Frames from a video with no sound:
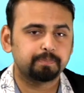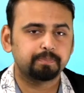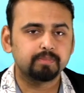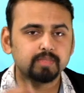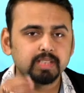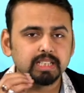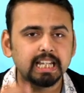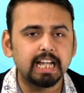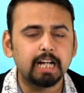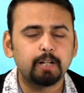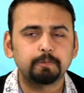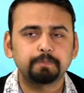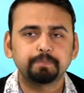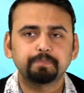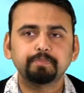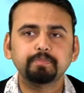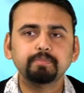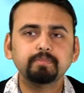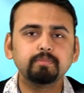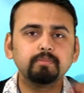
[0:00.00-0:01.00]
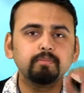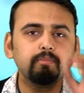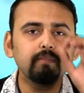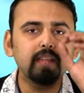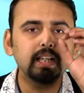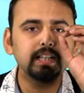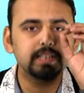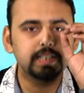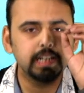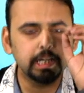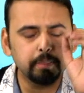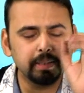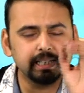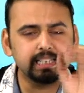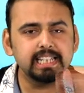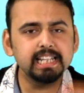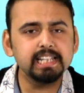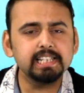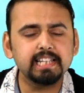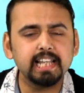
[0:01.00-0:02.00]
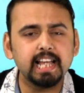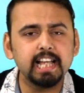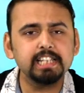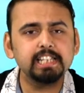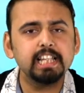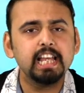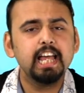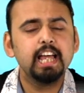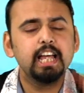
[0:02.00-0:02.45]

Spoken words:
Now, statement C says,